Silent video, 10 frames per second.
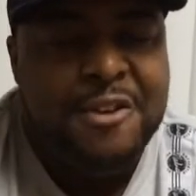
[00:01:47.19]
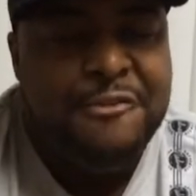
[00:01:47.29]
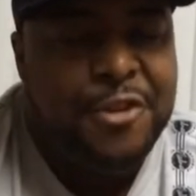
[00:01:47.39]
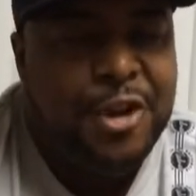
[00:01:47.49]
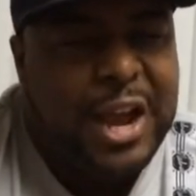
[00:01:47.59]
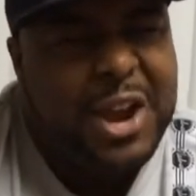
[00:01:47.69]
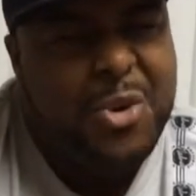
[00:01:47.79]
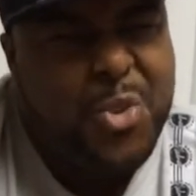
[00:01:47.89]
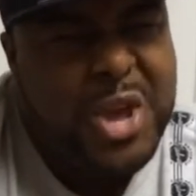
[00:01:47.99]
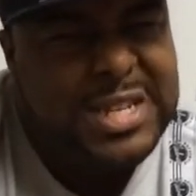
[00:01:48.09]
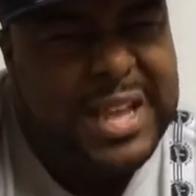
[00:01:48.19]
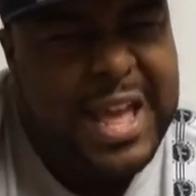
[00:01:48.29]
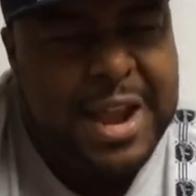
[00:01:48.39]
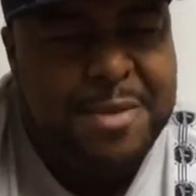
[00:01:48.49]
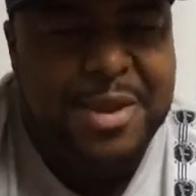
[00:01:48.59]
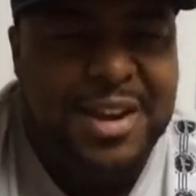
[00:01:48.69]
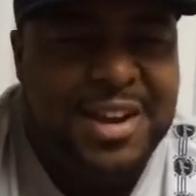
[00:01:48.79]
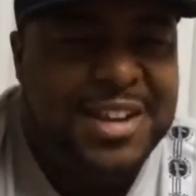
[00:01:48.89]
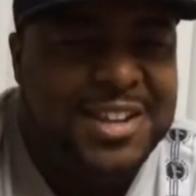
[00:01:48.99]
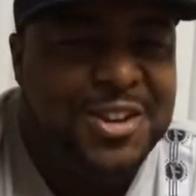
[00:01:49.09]
Vera kind of winced at him
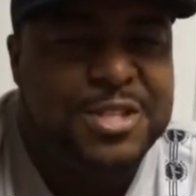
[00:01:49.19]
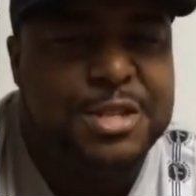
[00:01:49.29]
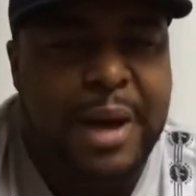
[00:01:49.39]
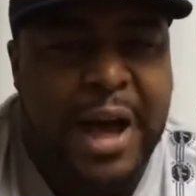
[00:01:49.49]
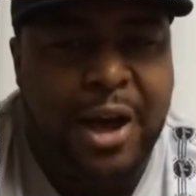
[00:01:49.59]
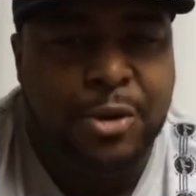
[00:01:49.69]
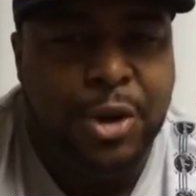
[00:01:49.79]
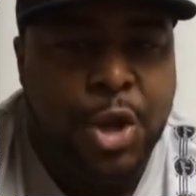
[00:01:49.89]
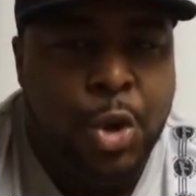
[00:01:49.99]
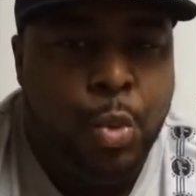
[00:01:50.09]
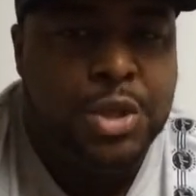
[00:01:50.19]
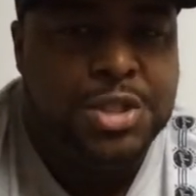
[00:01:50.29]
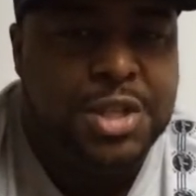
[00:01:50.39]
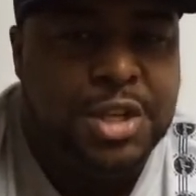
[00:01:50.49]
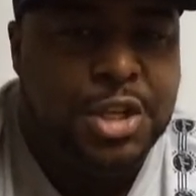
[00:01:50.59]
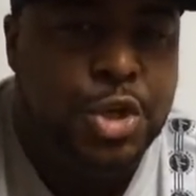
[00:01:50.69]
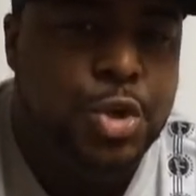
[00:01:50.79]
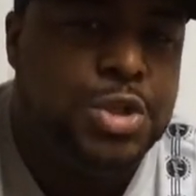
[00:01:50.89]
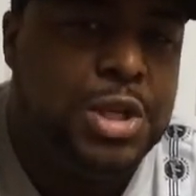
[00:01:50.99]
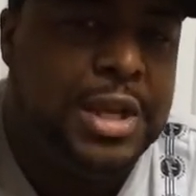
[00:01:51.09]
and smiled, which
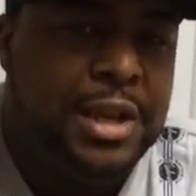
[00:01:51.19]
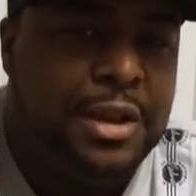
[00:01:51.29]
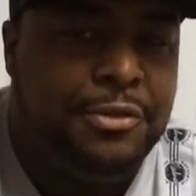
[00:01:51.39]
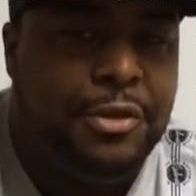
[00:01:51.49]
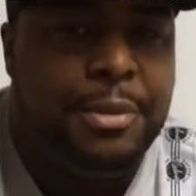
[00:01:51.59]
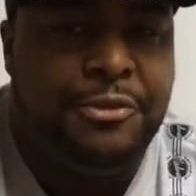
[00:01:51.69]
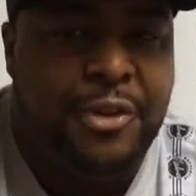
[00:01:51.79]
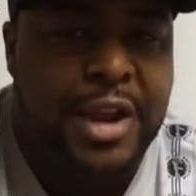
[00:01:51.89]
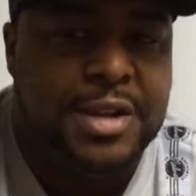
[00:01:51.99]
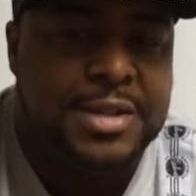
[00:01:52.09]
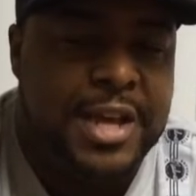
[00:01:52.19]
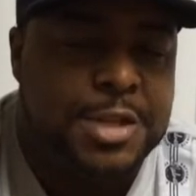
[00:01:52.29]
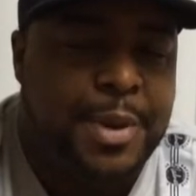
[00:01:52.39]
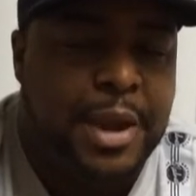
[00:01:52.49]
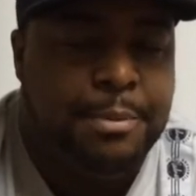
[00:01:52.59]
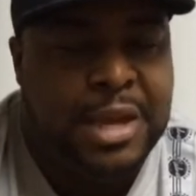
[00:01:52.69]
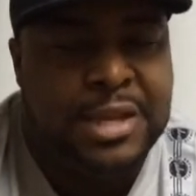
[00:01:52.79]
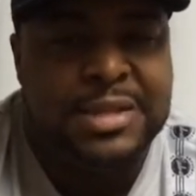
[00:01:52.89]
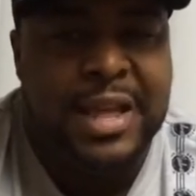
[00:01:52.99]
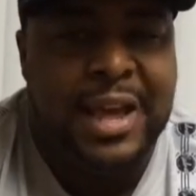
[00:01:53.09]
usually, from a fighter's aspect,
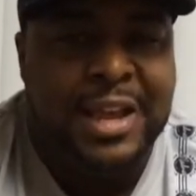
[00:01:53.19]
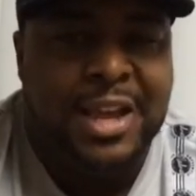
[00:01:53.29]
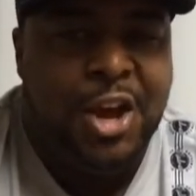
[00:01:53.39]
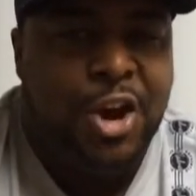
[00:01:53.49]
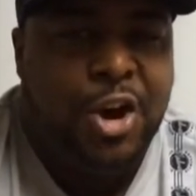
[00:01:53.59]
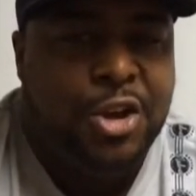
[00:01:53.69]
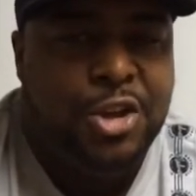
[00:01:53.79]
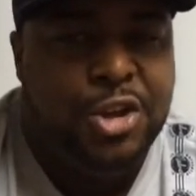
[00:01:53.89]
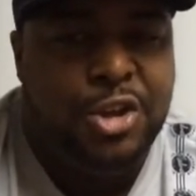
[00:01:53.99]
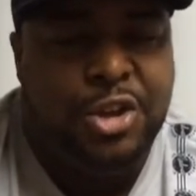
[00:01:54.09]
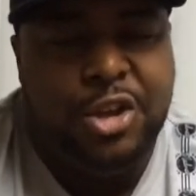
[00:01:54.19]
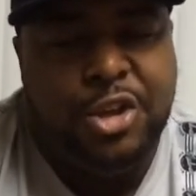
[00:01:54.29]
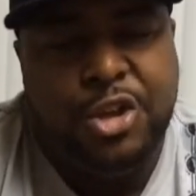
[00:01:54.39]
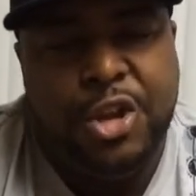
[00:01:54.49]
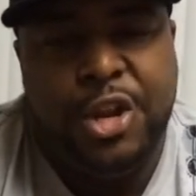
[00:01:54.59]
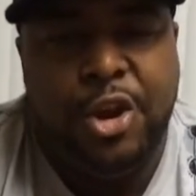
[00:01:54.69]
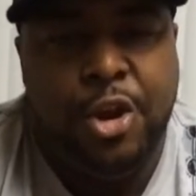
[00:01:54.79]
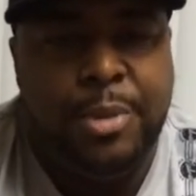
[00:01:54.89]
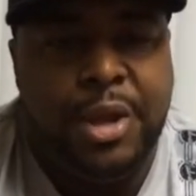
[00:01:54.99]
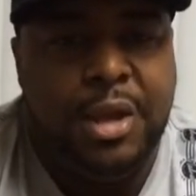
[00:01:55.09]
means that you didn't
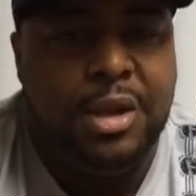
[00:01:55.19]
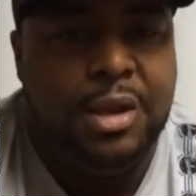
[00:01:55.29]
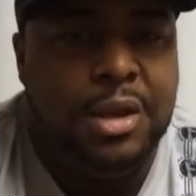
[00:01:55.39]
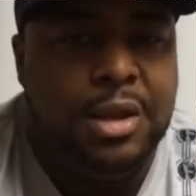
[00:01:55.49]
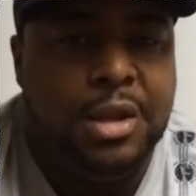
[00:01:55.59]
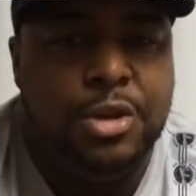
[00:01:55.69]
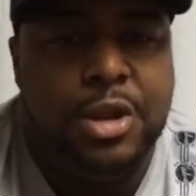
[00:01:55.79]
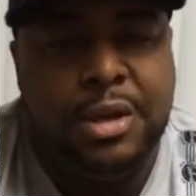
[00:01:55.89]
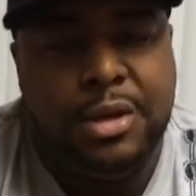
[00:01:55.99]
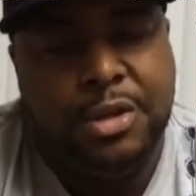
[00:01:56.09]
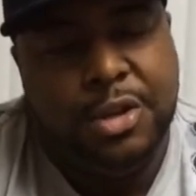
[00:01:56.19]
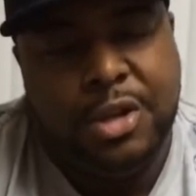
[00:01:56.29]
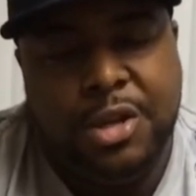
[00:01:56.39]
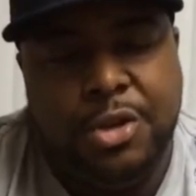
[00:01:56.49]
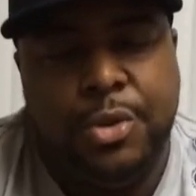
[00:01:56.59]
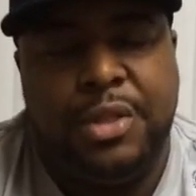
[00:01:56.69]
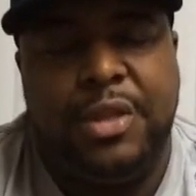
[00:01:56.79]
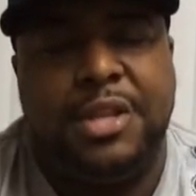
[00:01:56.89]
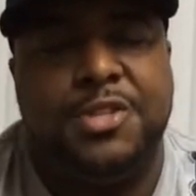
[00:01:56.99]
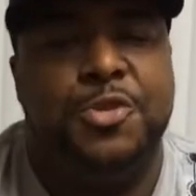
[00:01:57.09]
hurt me, you didn't do
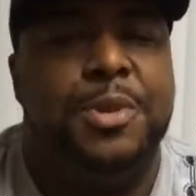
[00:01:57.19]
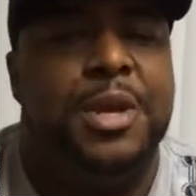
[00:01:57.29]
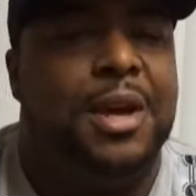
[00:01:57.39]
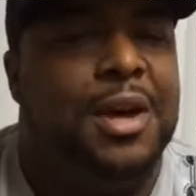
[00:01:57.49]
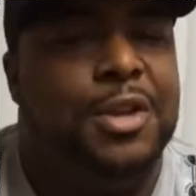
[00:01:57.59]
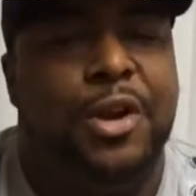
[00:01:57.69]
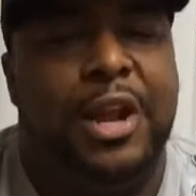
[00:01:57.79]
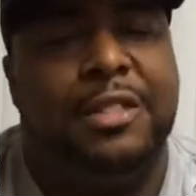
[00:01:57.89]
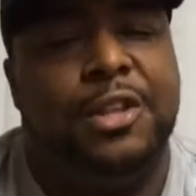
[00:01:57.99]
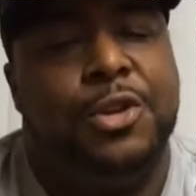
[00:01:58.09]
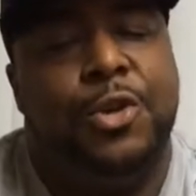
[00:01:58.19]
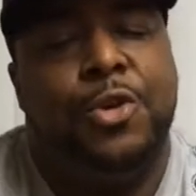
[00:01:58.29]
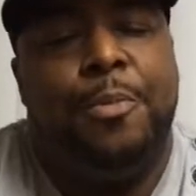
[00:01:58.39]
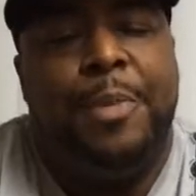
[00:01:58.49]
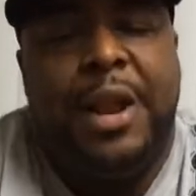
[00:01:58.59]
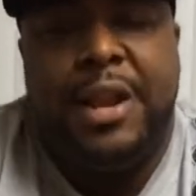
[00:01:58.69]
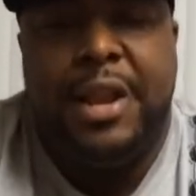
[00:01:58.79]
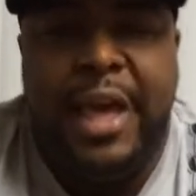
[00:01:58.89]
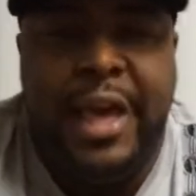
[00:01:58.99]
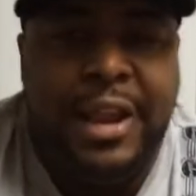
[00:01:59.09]
anything to me. You're gonna have to do a little better
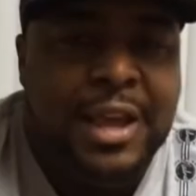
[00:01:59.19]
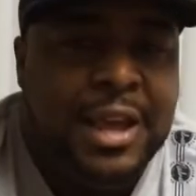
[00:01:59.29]
than that.